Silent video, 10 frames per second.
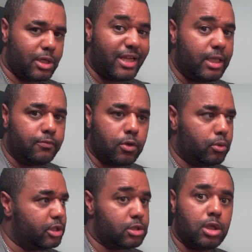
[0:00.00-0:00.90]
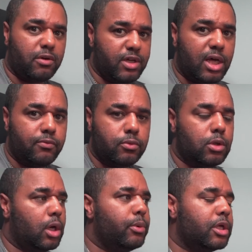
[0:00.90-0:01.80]
and Evo is another level,
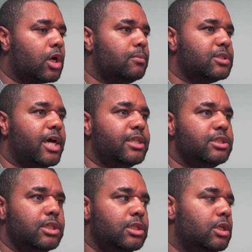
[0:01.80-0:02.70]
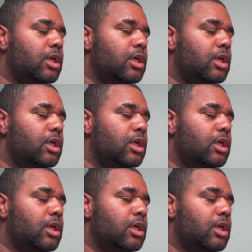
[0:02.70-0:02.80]
like, when it comes to handling.